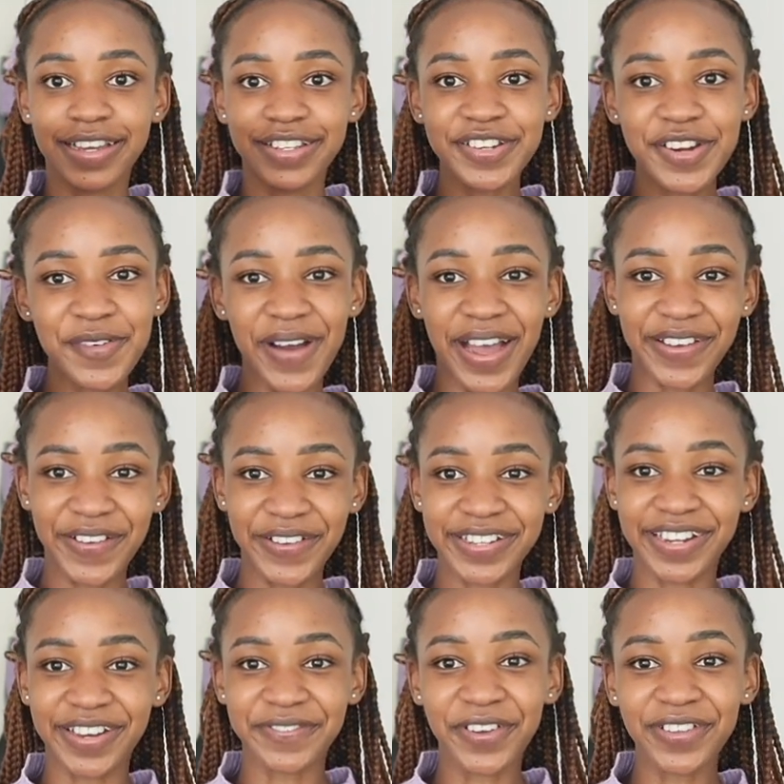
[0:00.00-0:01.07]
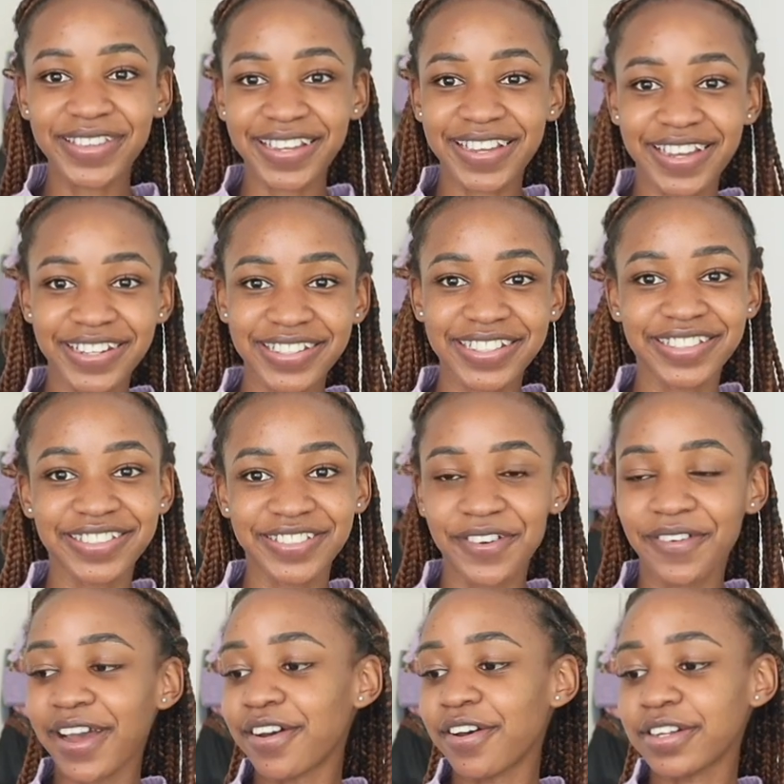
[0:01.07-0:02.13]
You know why I got Dove? All the girlies
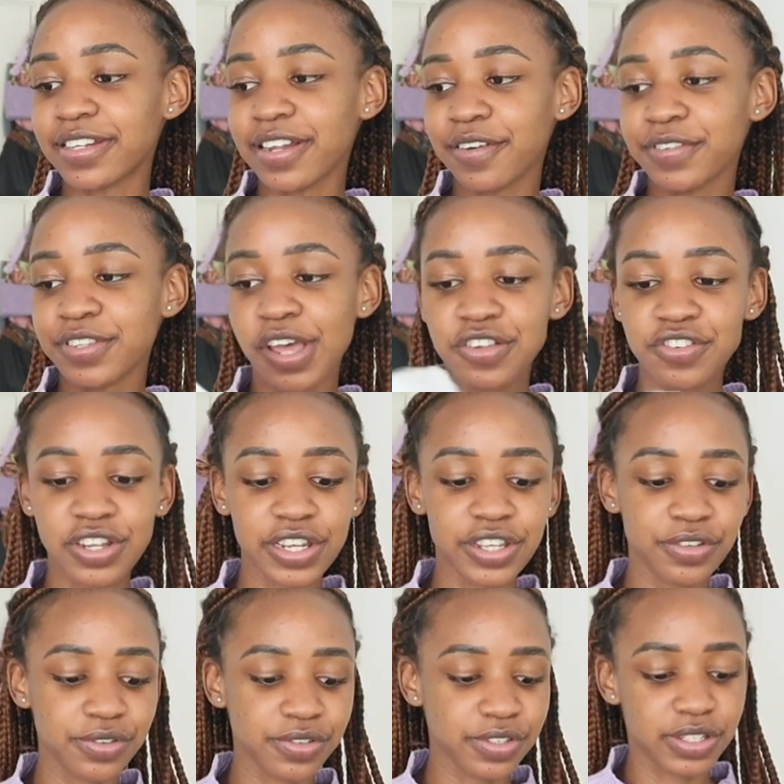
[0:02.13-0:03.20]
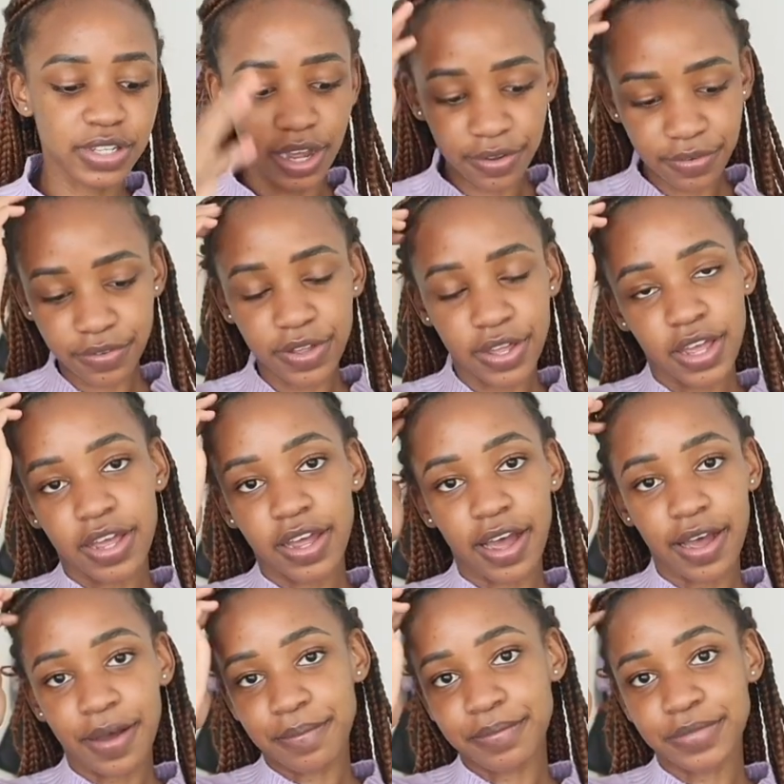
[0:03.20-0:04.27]
know I got Dove. So I usually use Dove
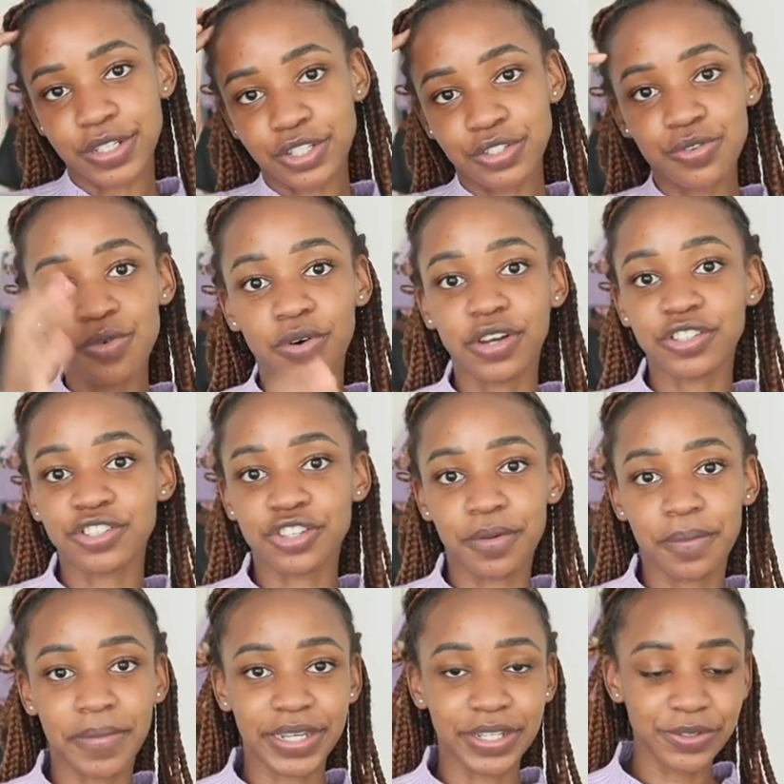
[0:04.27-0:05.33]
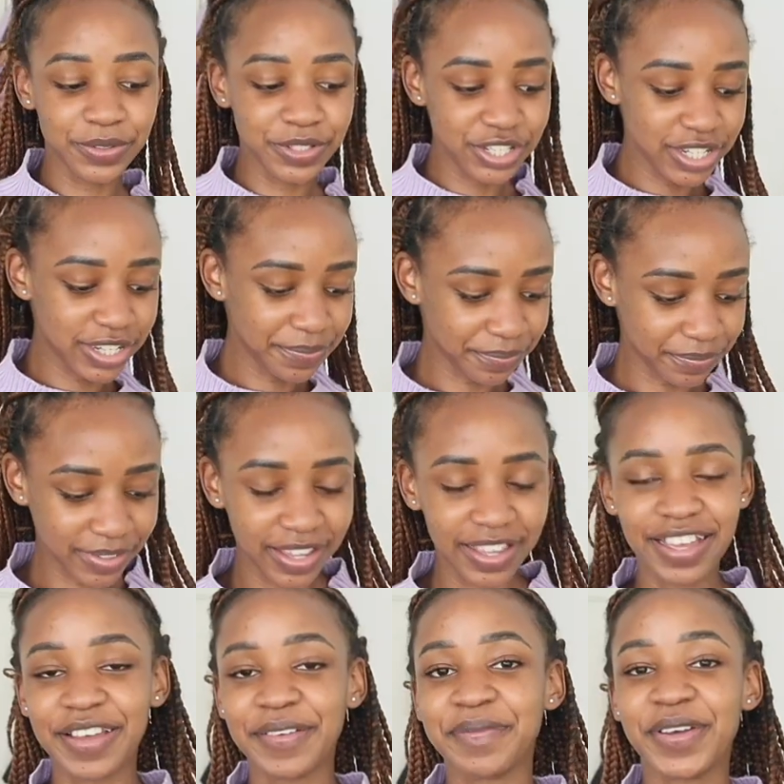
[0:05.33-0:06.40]
to wash my coochie.
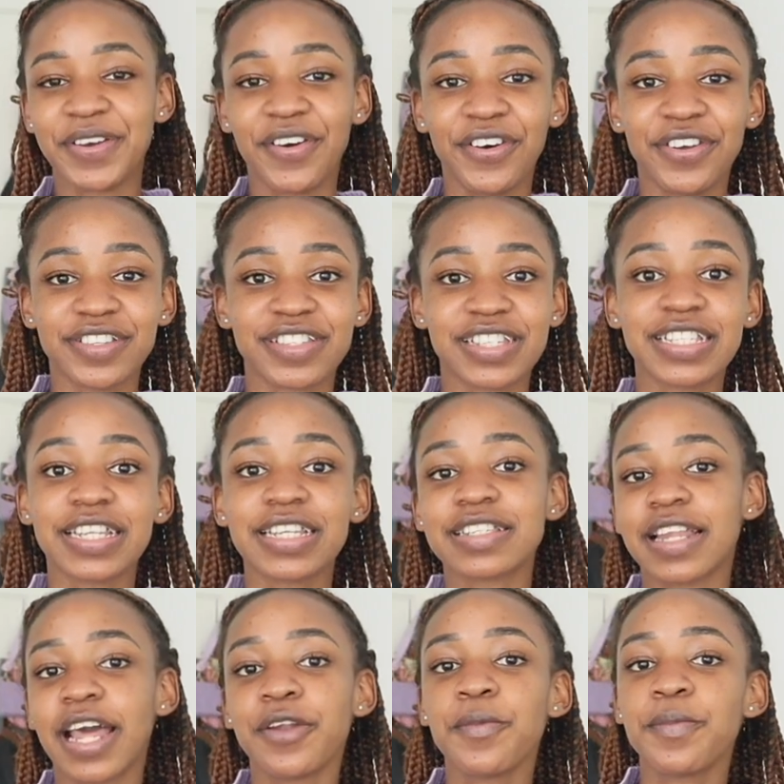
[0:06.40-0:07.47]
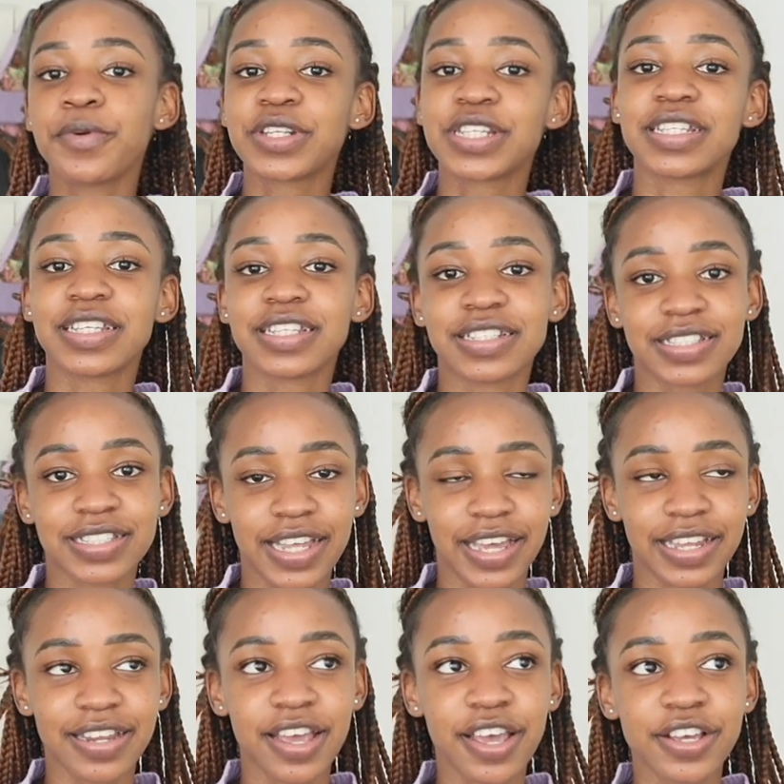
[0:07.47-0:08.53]
Because, listen, I don't put it
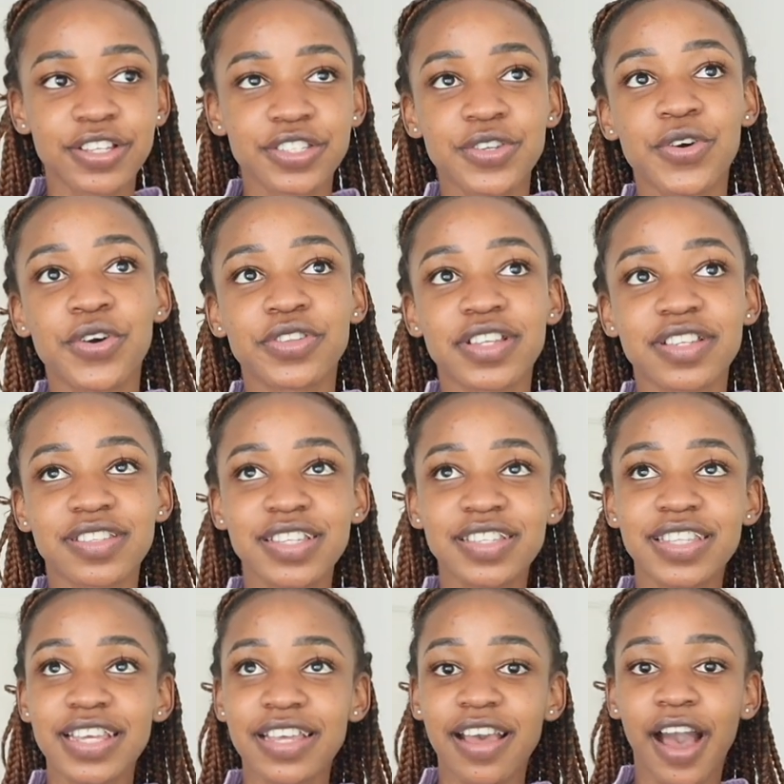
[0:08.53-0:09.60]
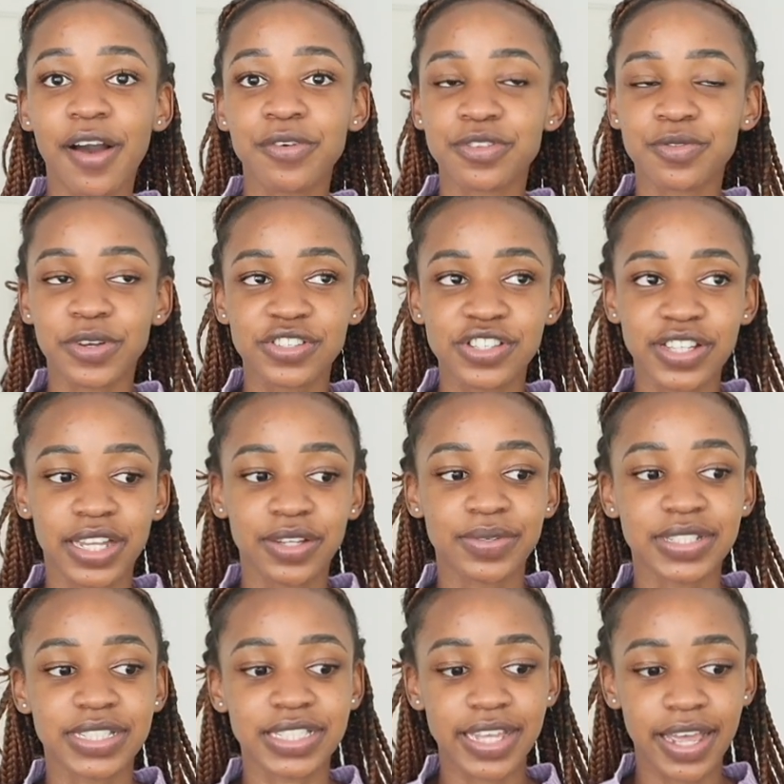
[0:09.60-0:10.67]
inside. So there's this thing I was watching that
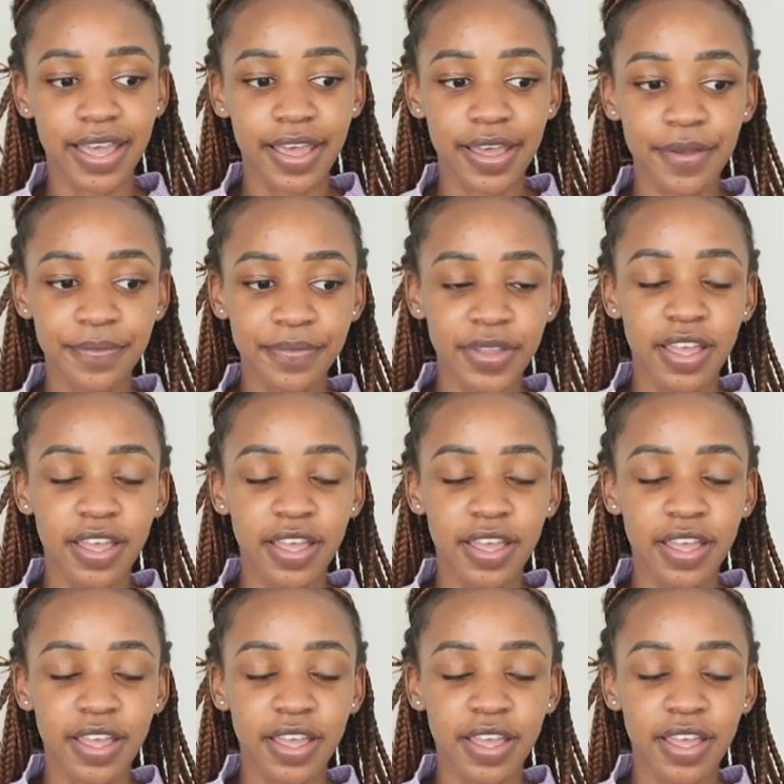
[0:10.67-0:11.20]
was saying,